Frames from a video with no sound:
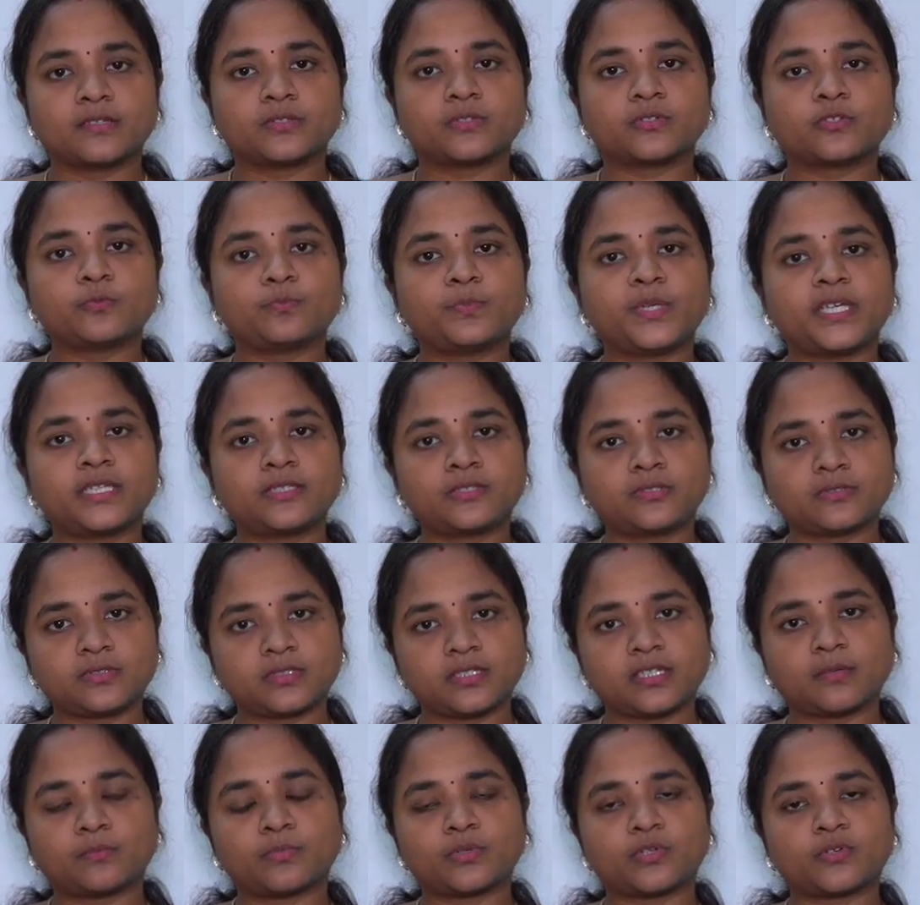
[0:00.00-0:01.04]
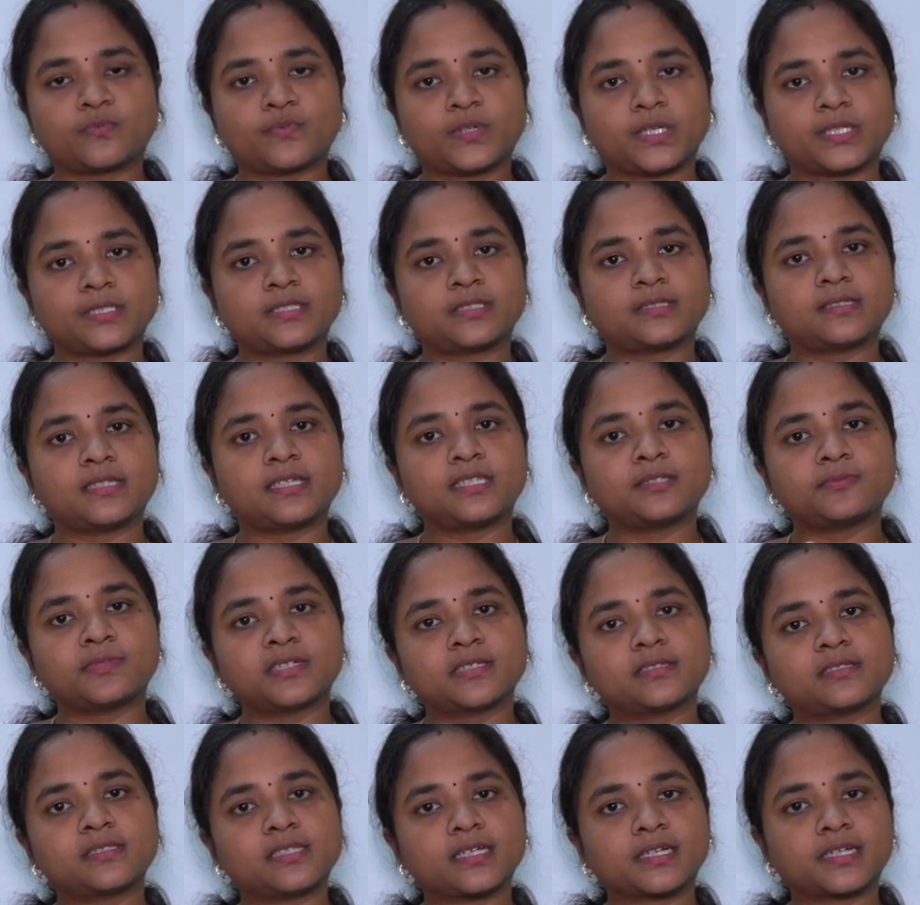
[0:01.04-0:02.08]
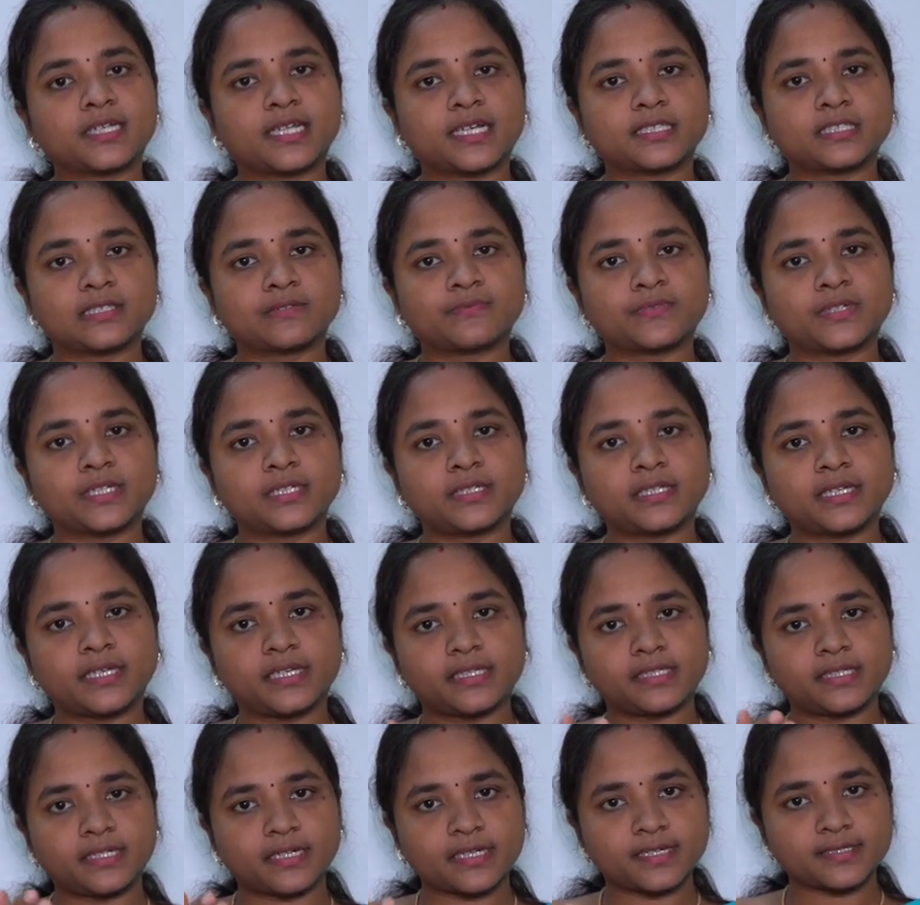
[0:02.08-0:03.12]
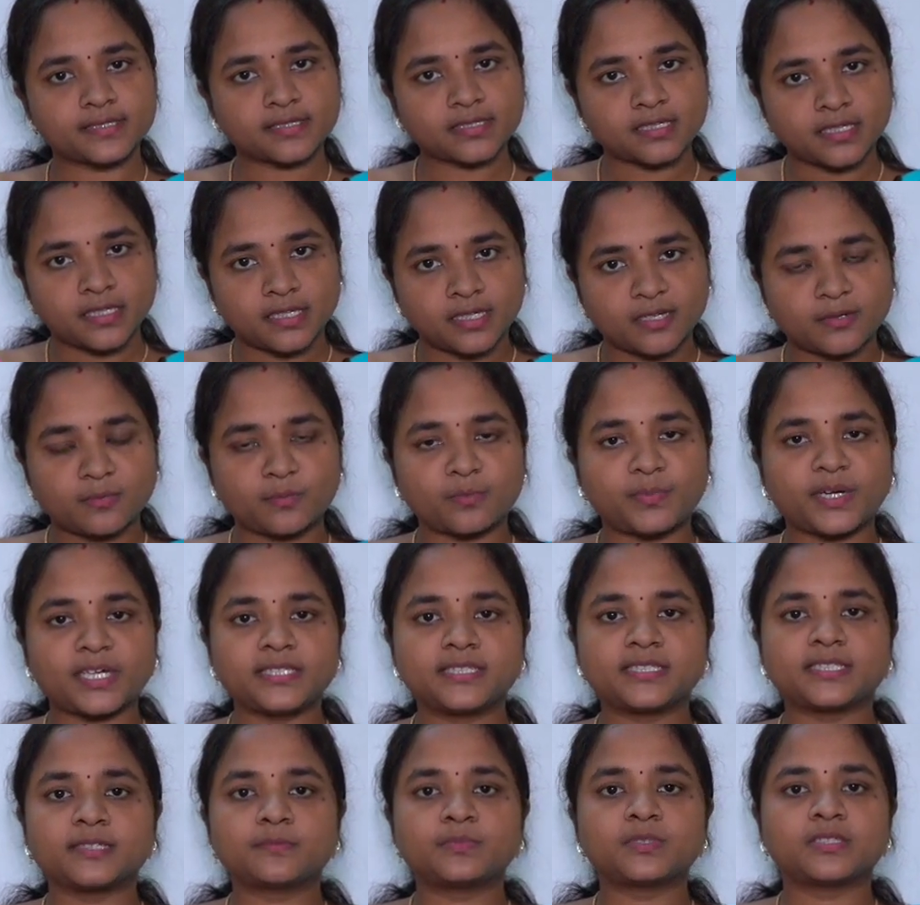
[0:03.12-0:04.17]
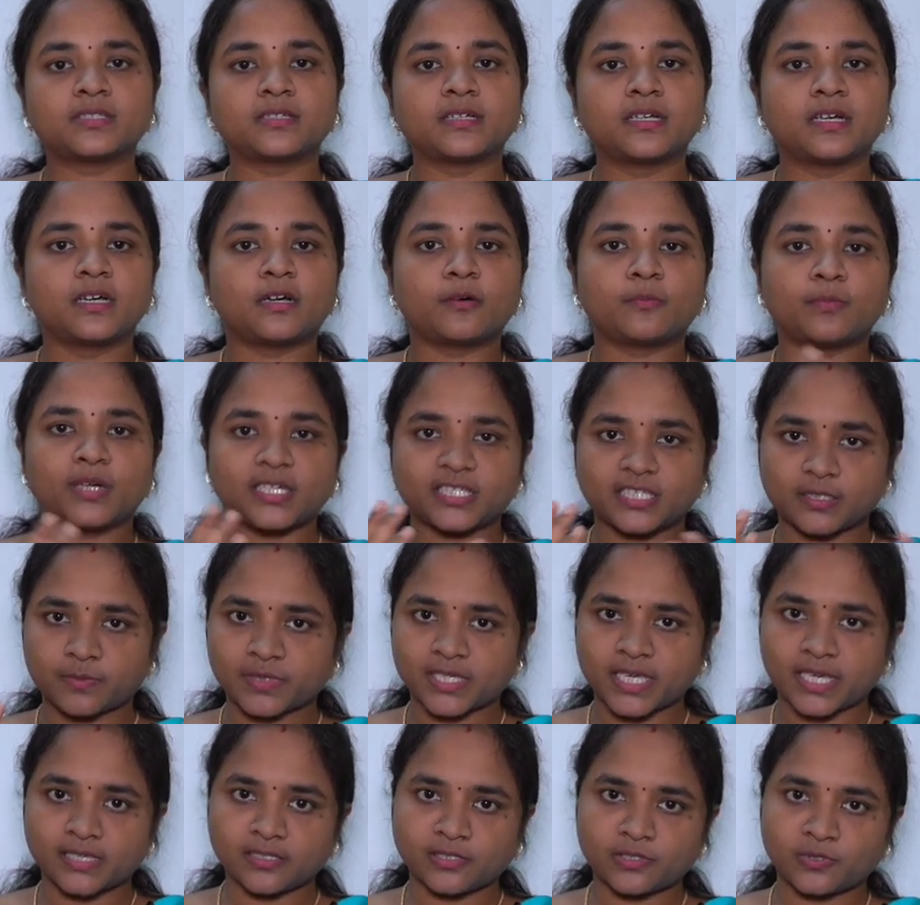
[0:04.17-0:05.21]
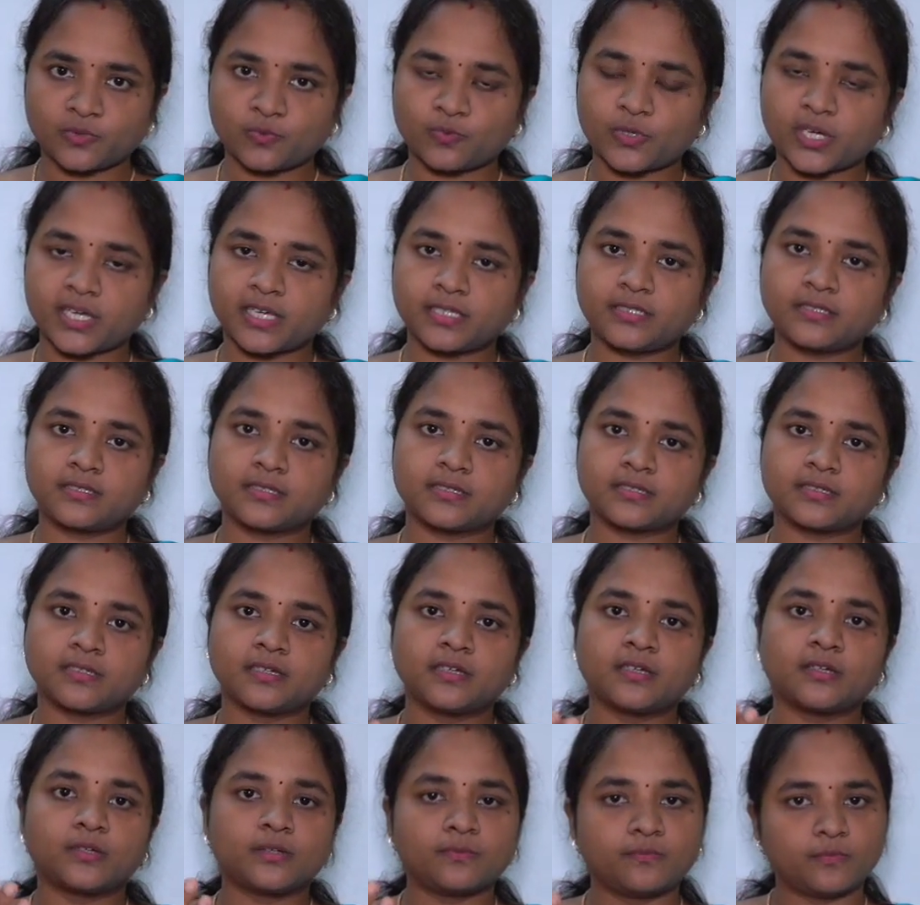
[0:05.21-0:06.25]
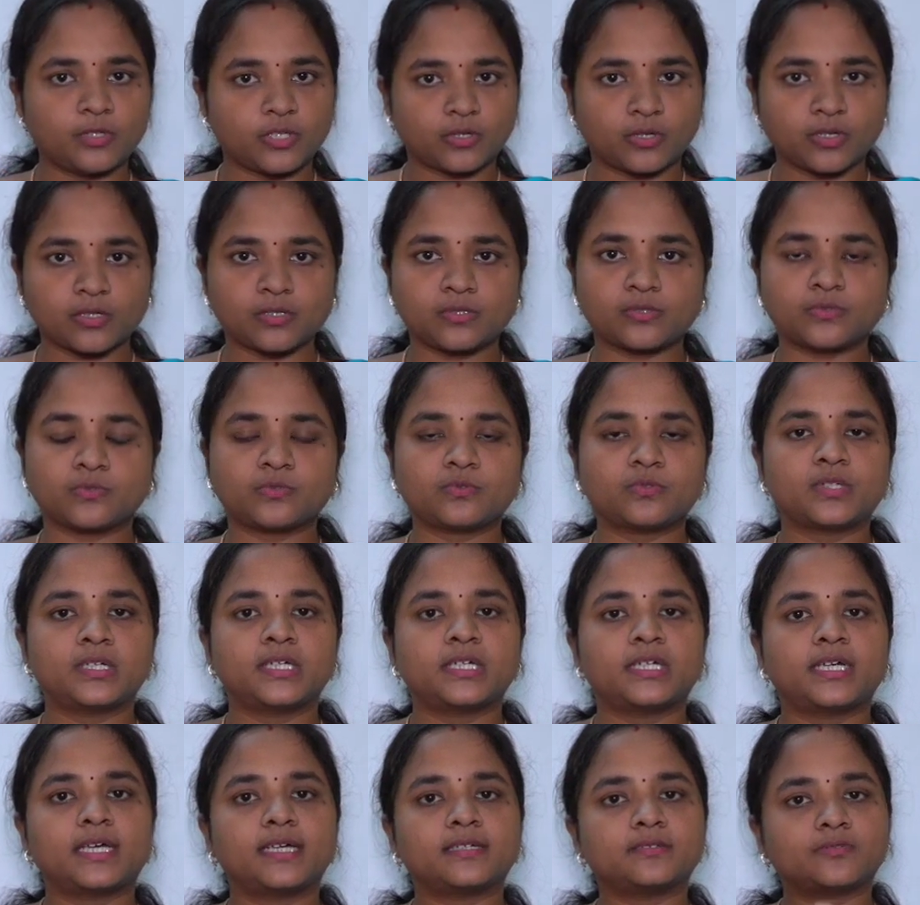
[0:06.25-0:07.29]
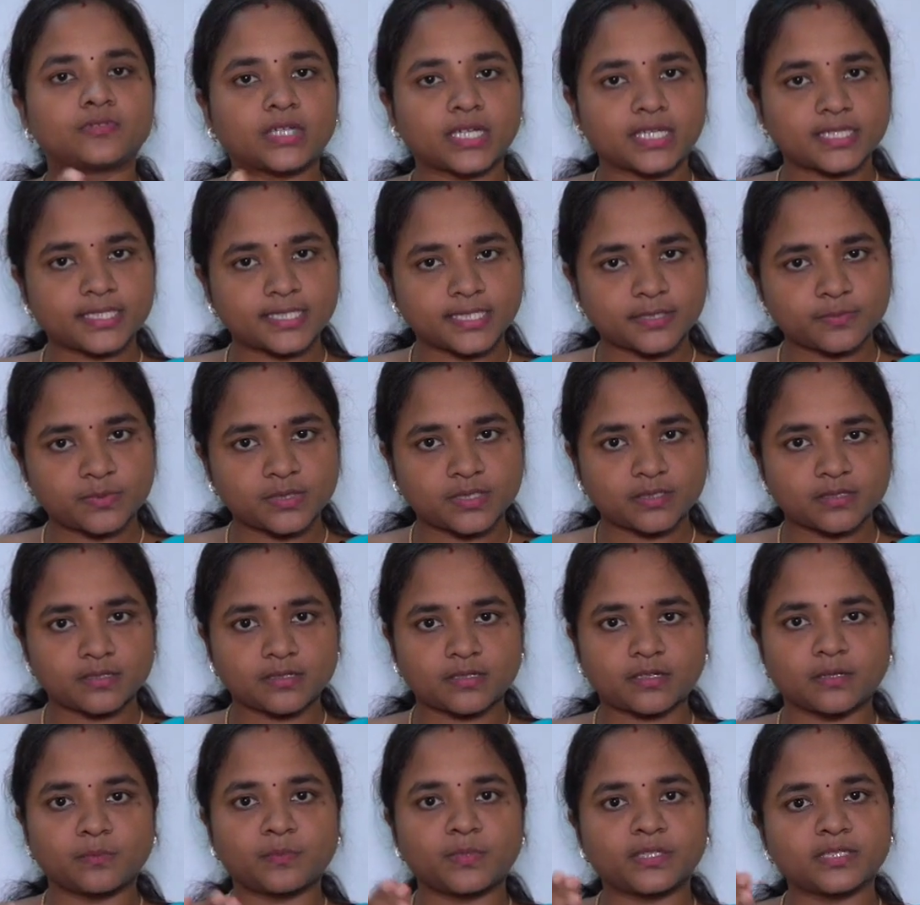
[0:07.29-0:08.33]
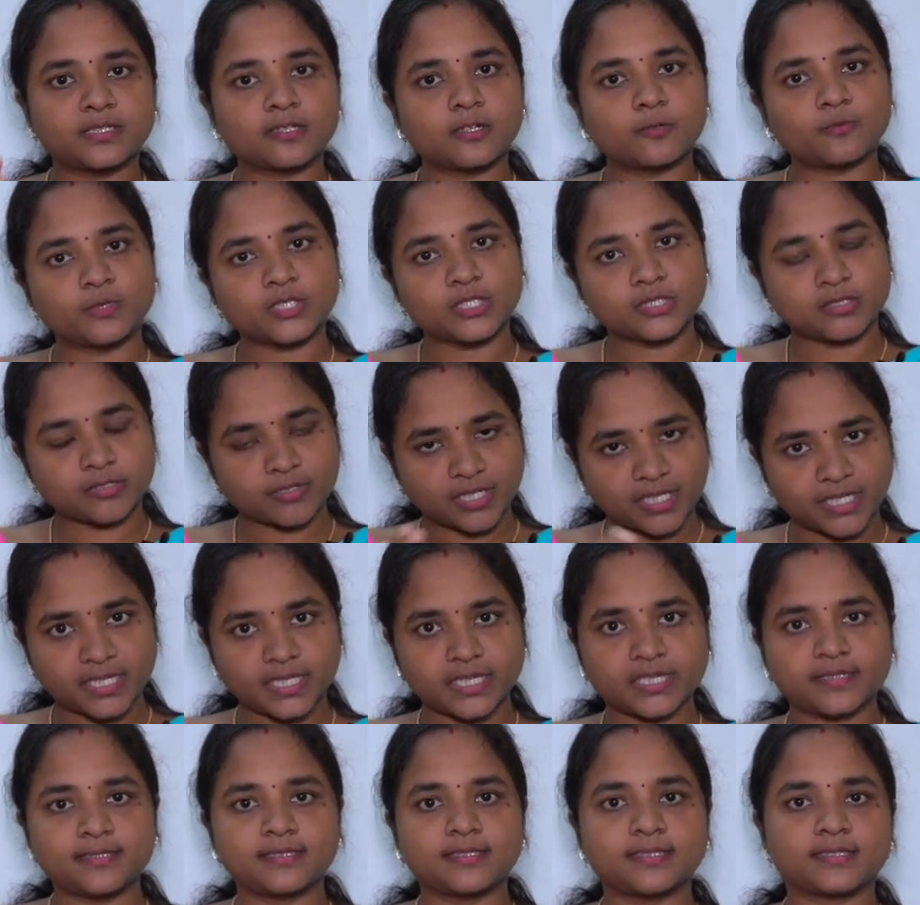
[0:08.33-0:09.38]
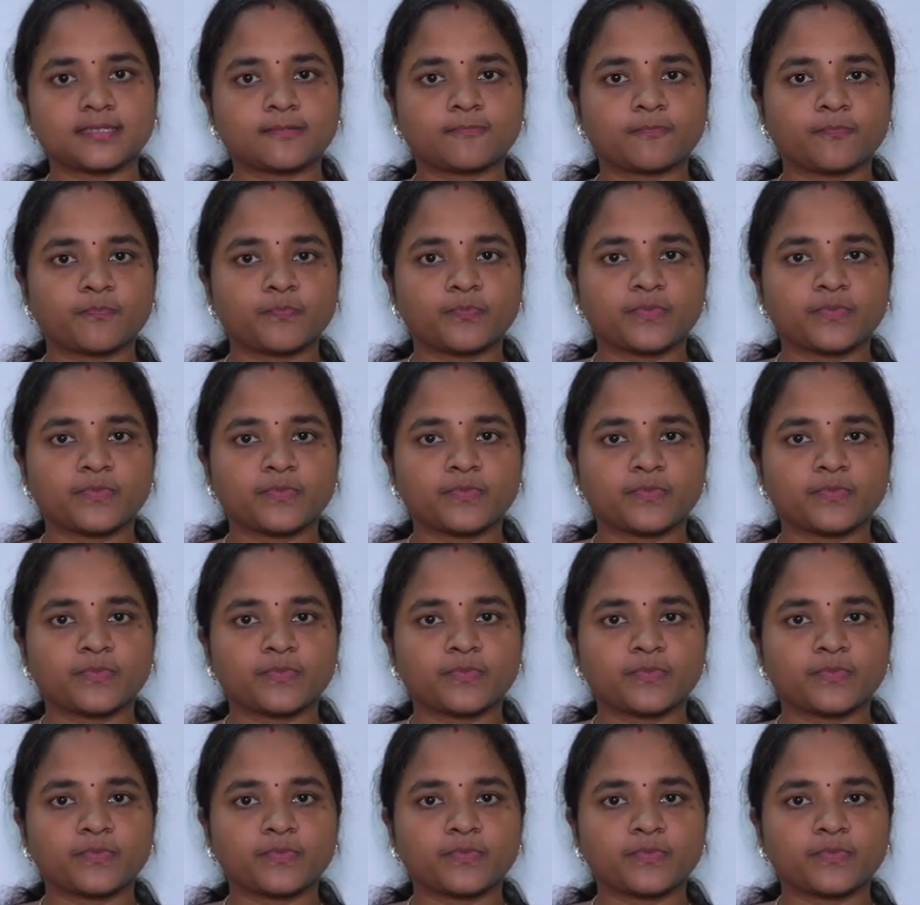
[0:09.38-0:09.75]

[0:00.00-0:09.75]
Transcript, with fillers: So based on the number of heads, these muscles are classified either as biceps, biceps has two heads, we all know, and triceps, a muscle with three heads.